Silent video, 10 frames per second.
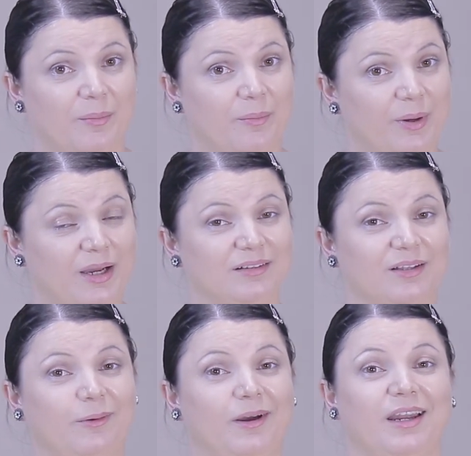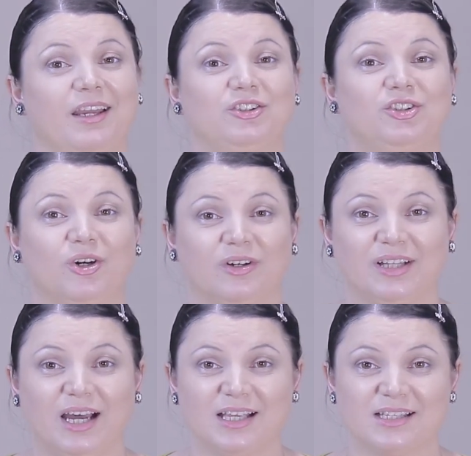But when I
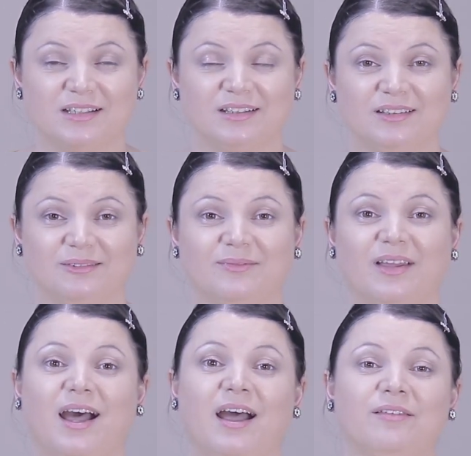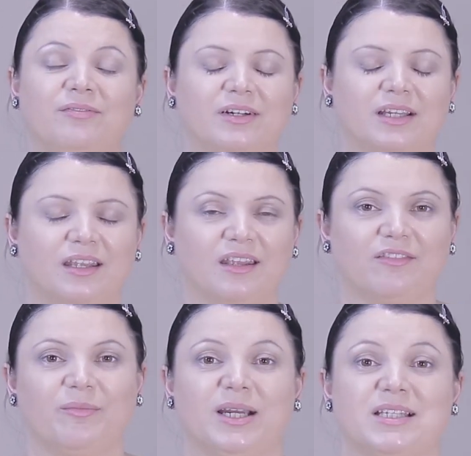don't answer, I
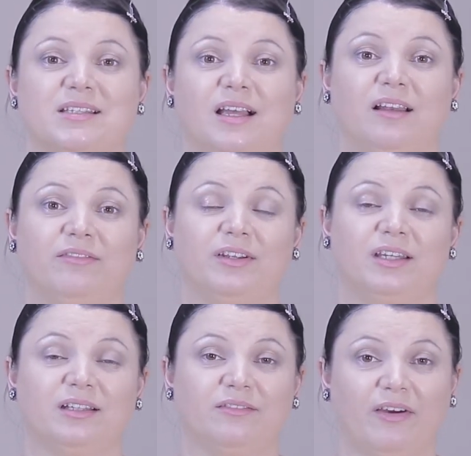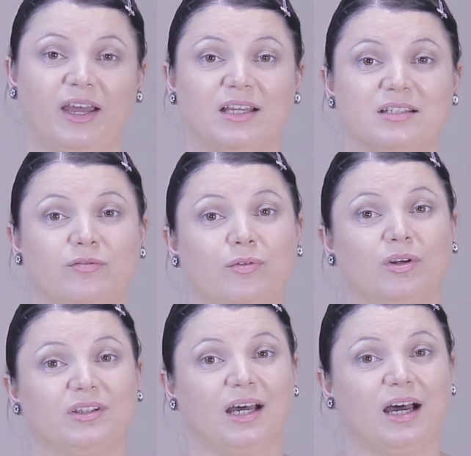forgive myself in advance
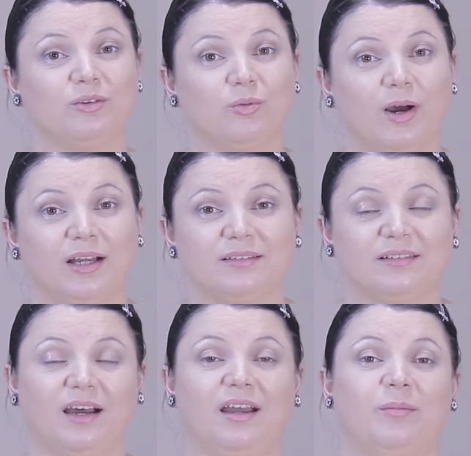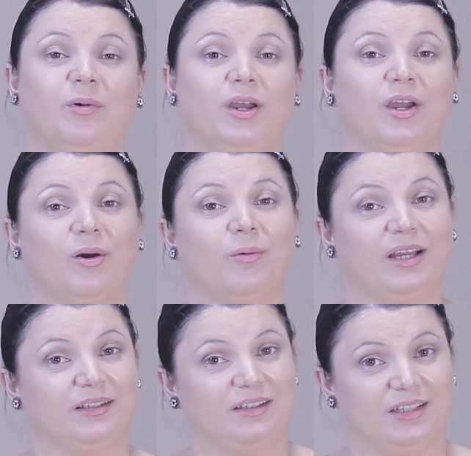for that one time
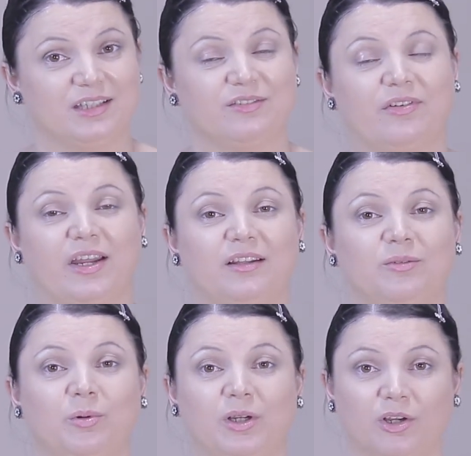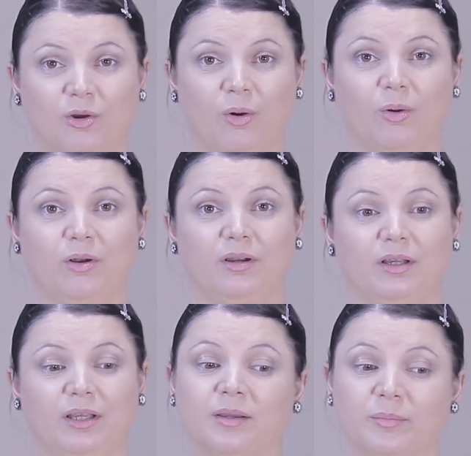when this friend will call
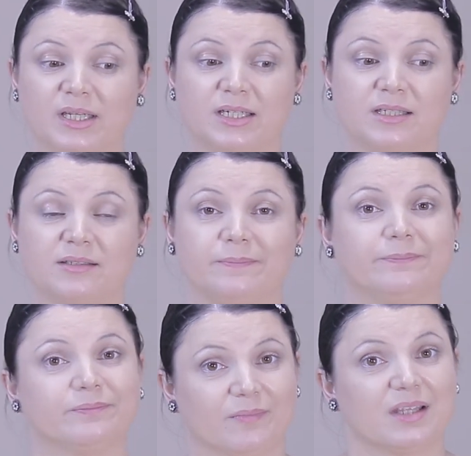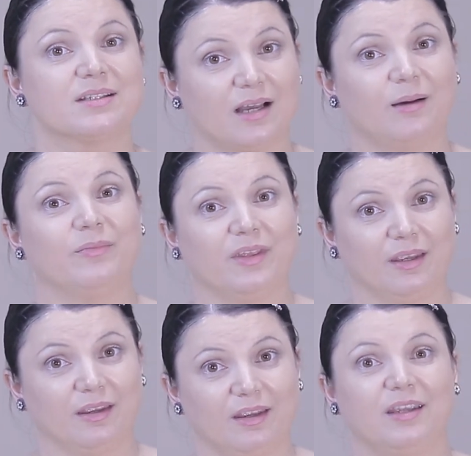because
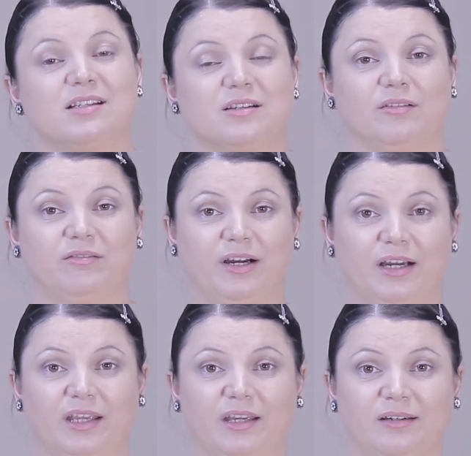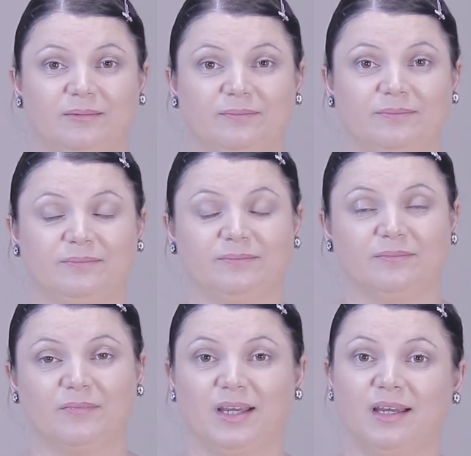something is on fire
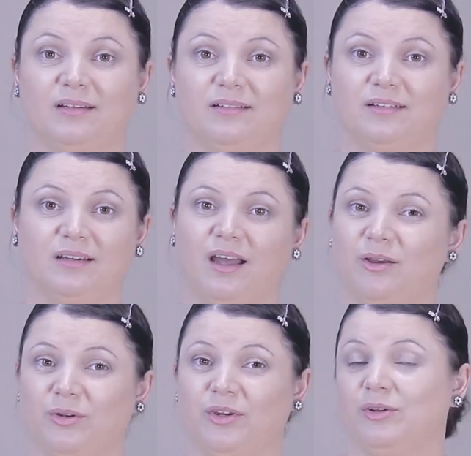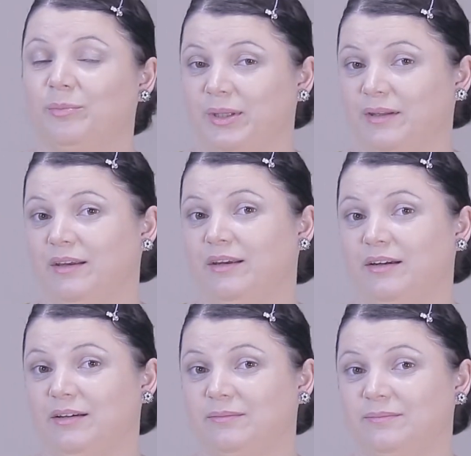and I will not be there.